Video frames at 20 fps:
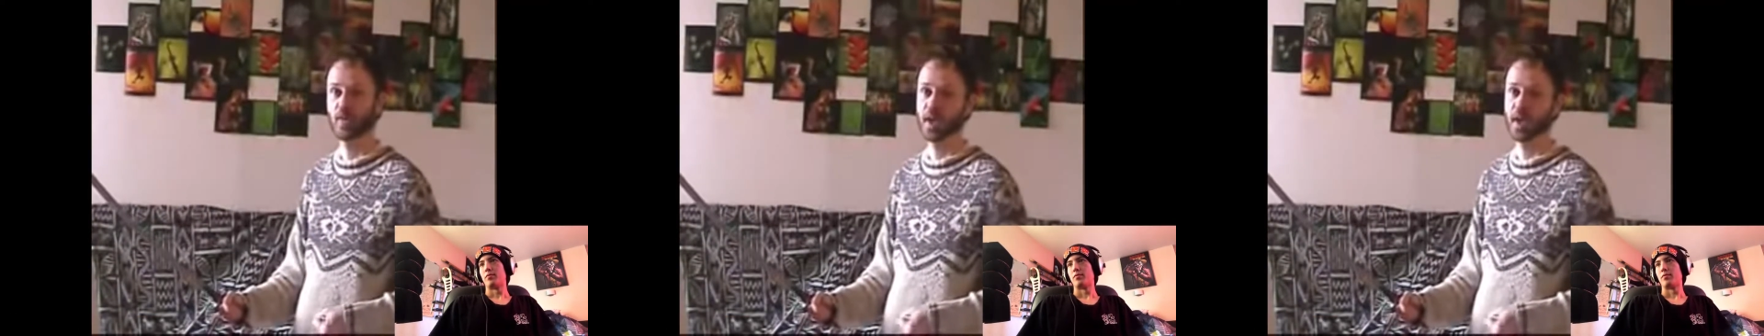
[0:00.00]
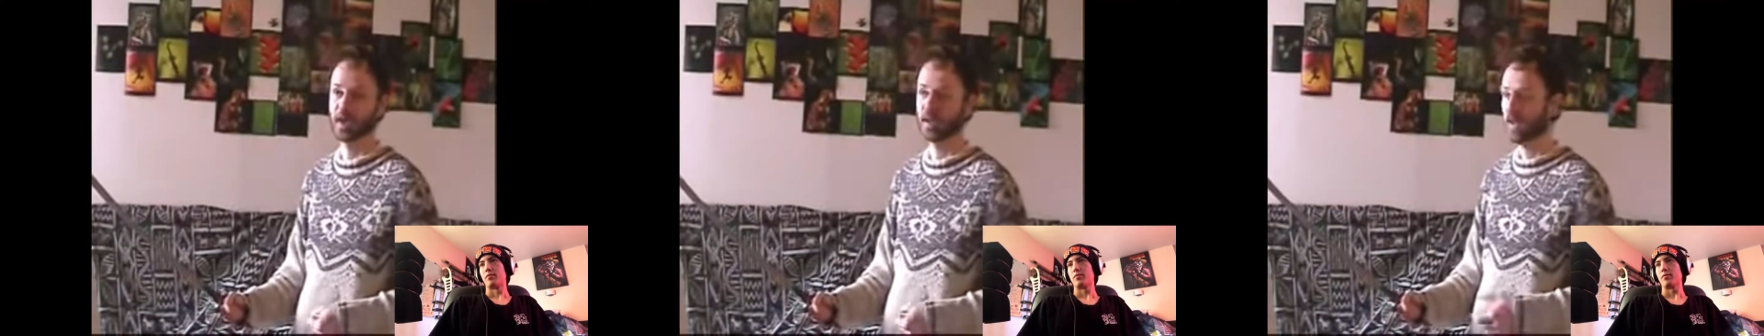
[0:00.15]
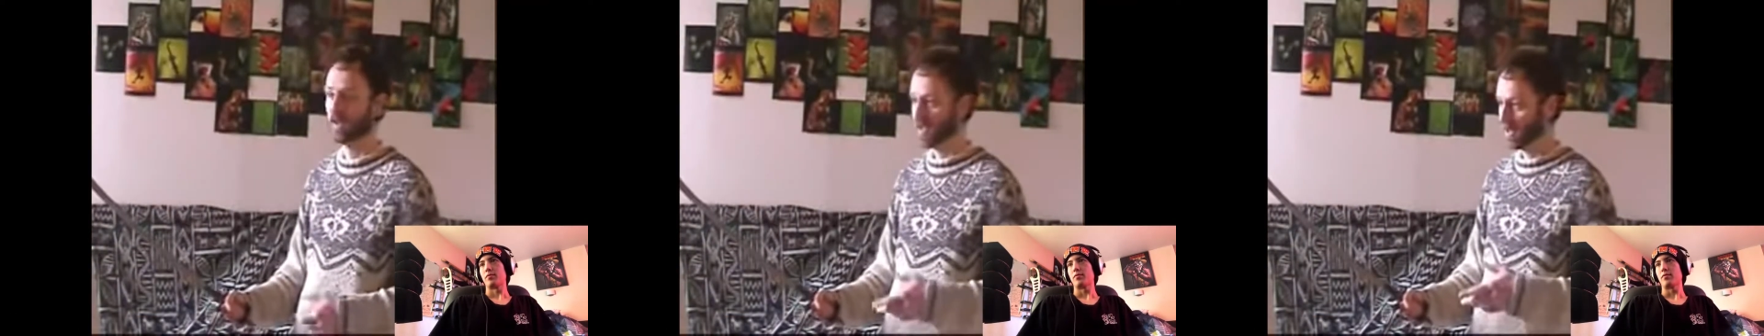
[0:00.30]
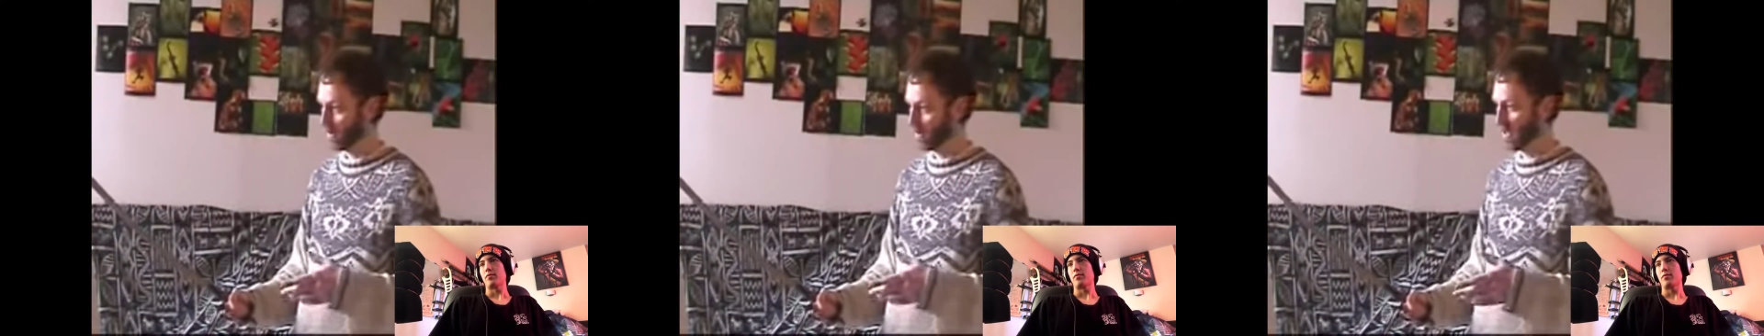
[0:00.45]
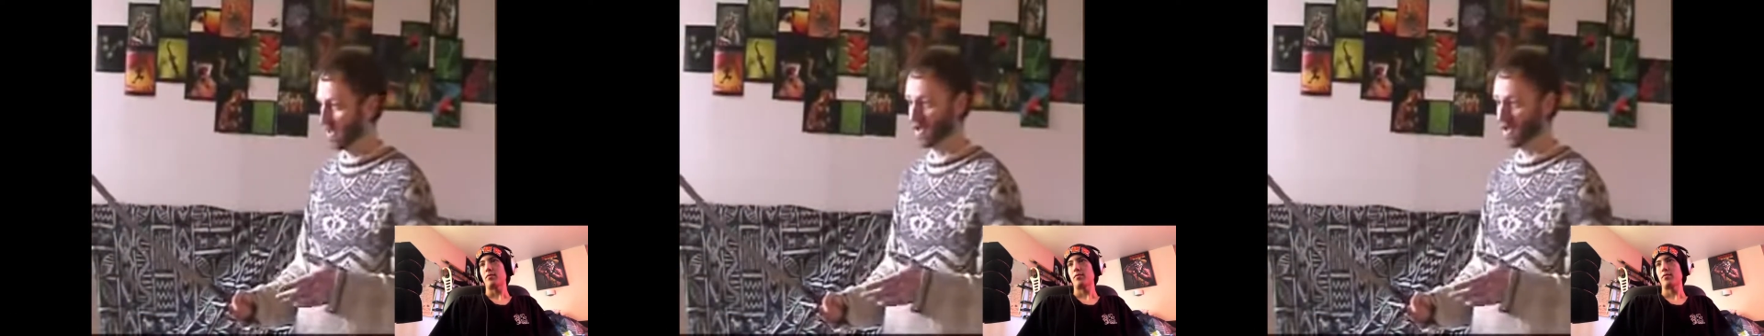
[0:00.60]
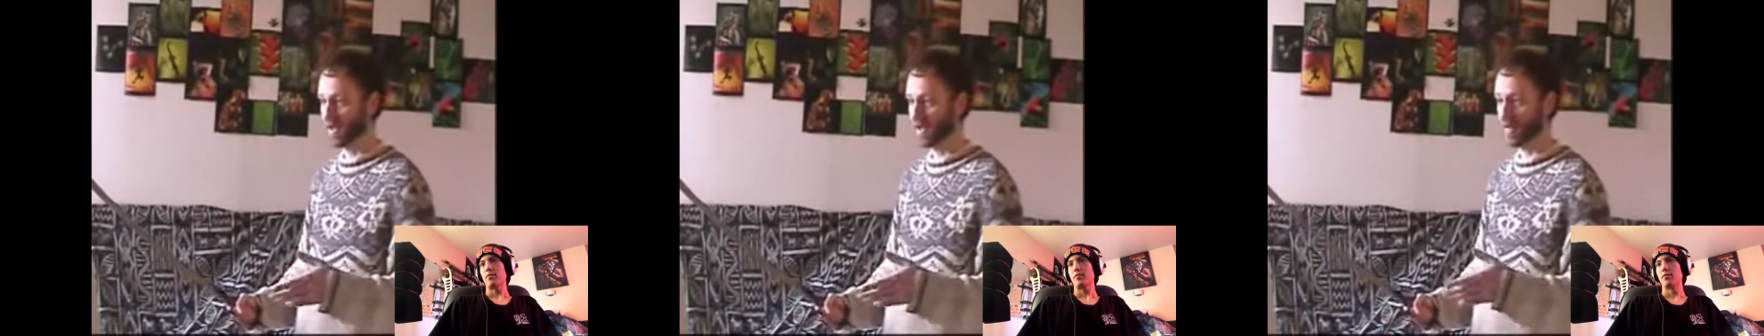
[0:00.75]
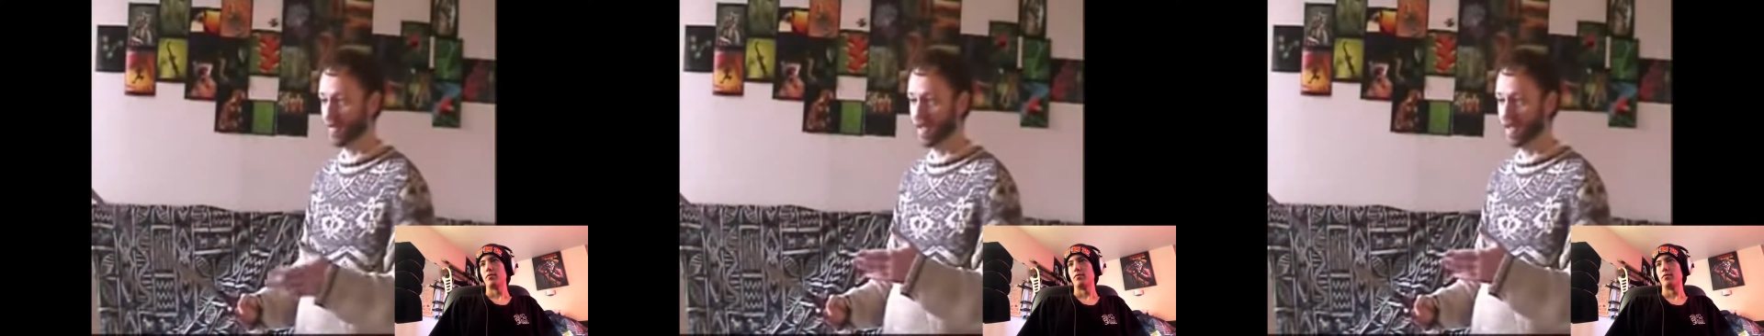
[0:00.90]
Well, by the
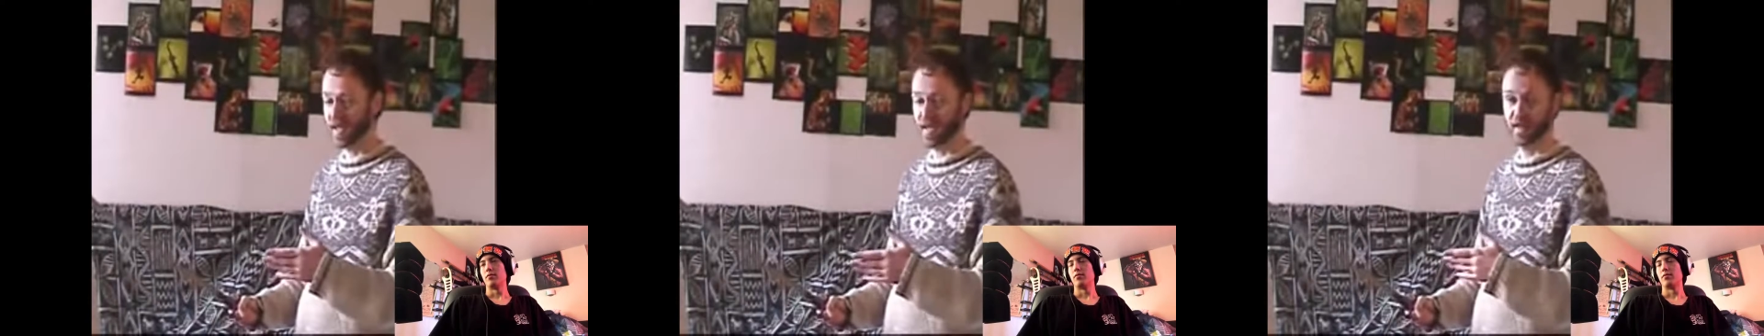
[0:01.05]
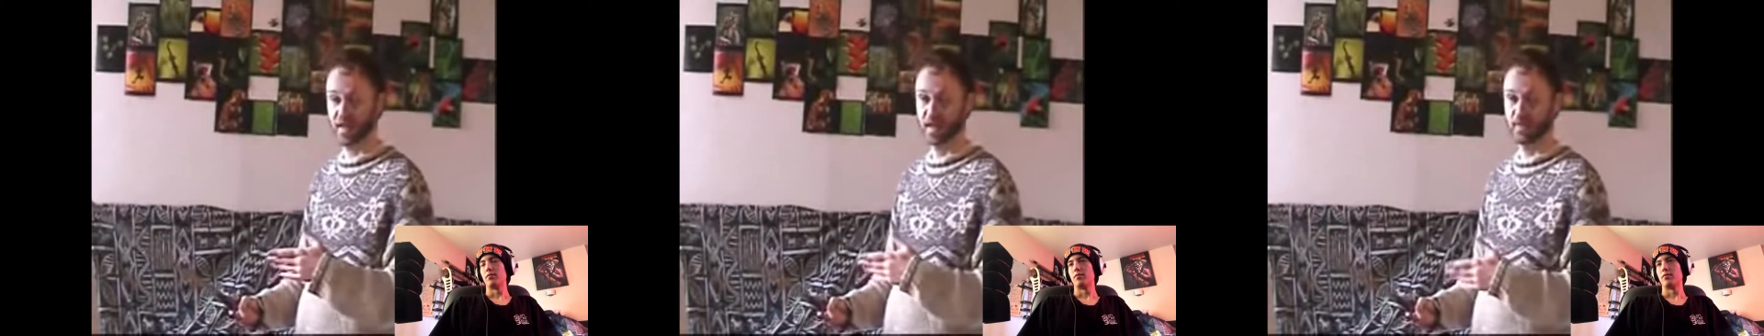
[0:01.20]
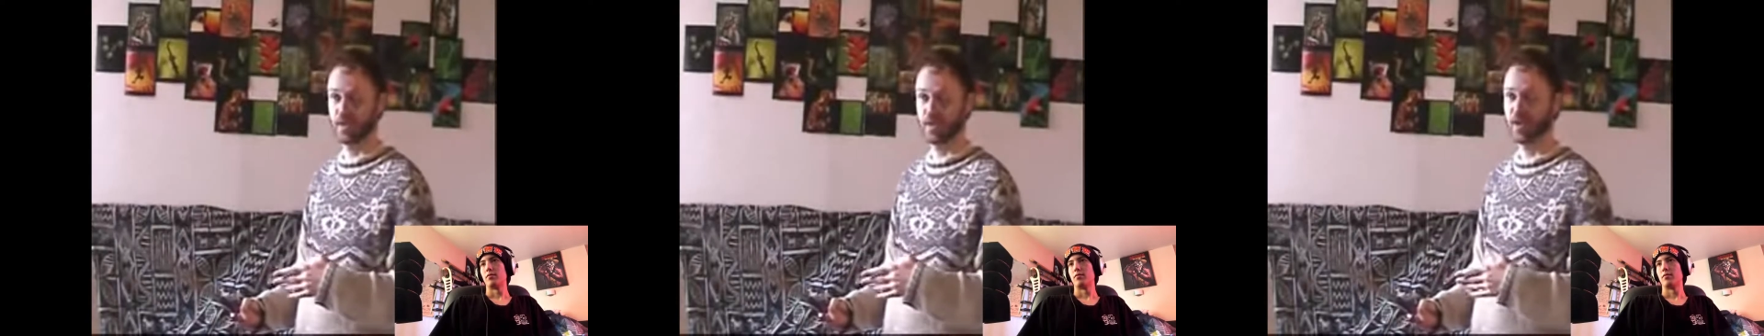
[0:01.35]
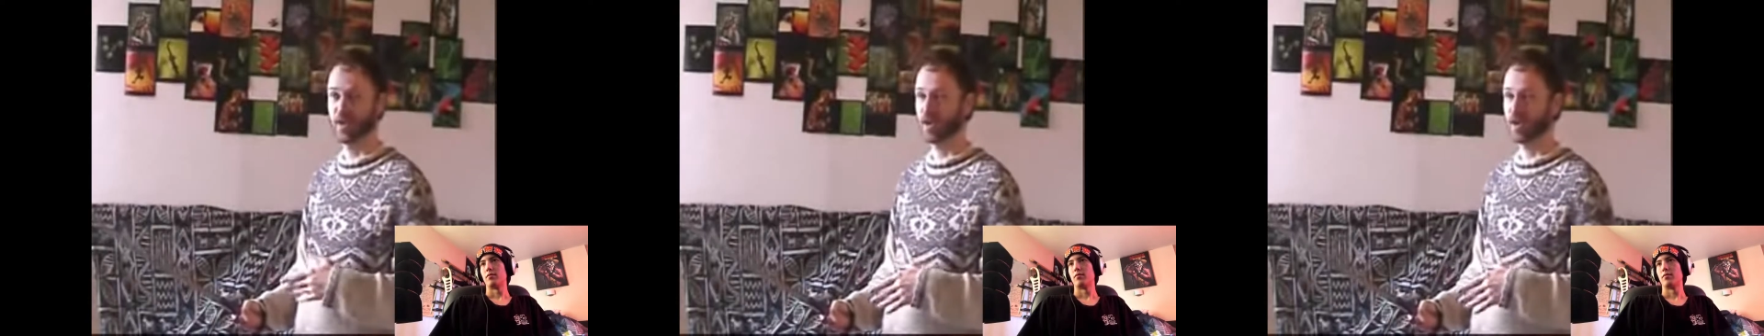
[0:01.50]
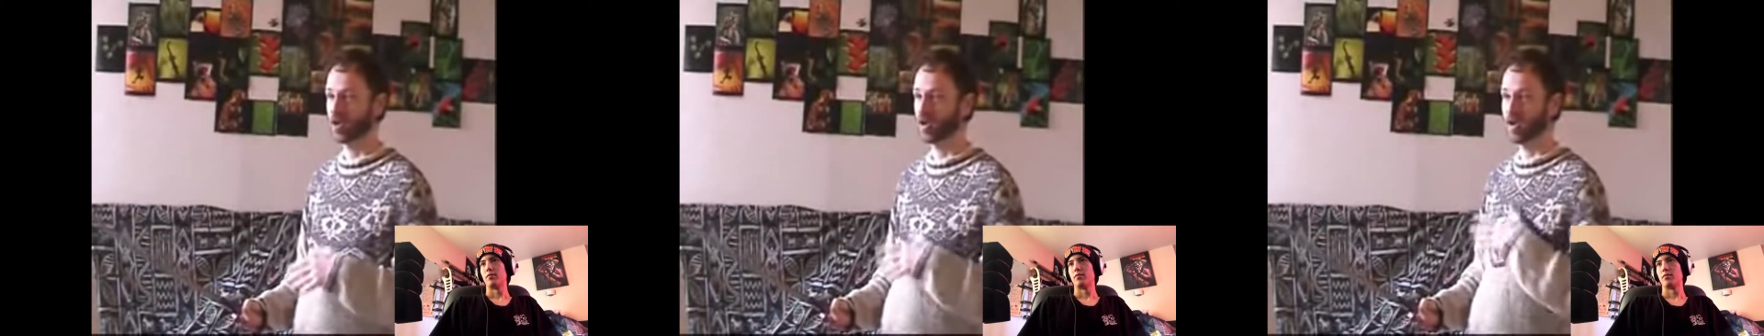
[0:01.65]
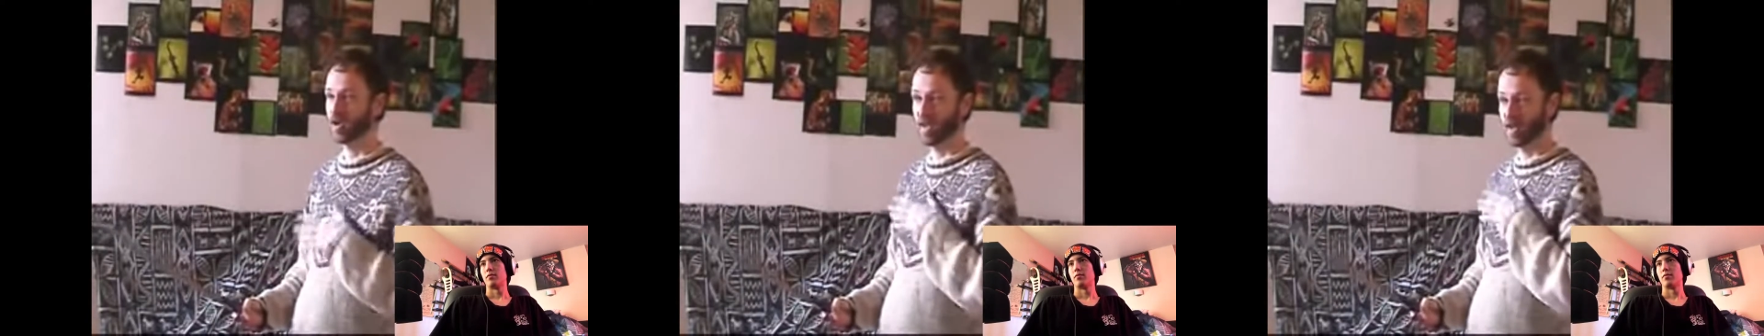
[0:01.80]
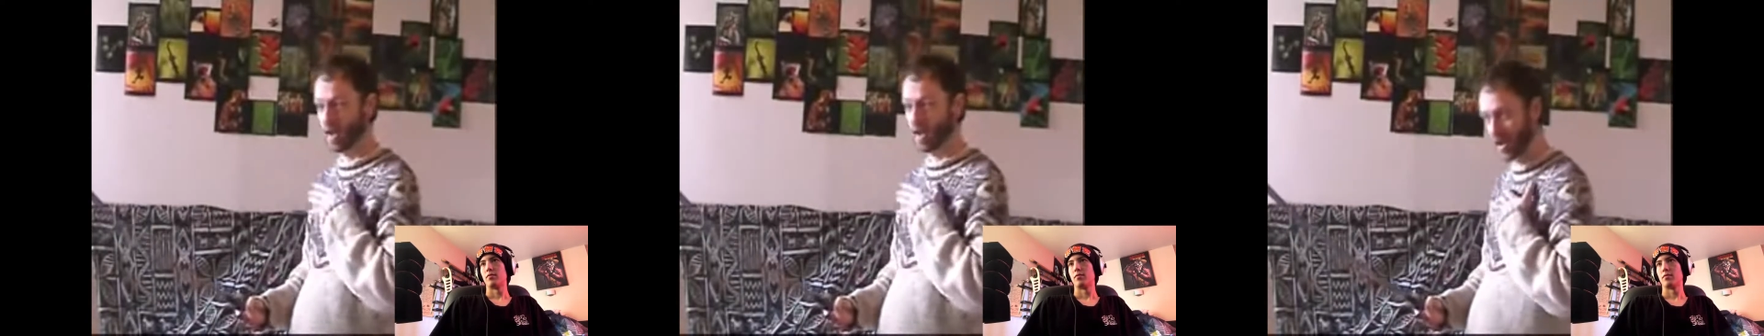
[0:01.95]
time he gets his return
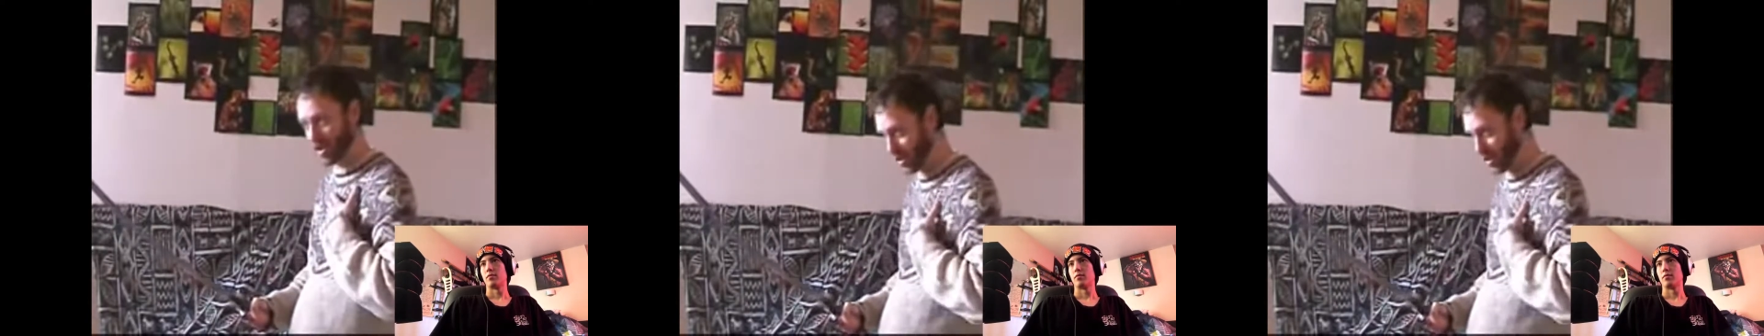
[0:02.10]
shot in,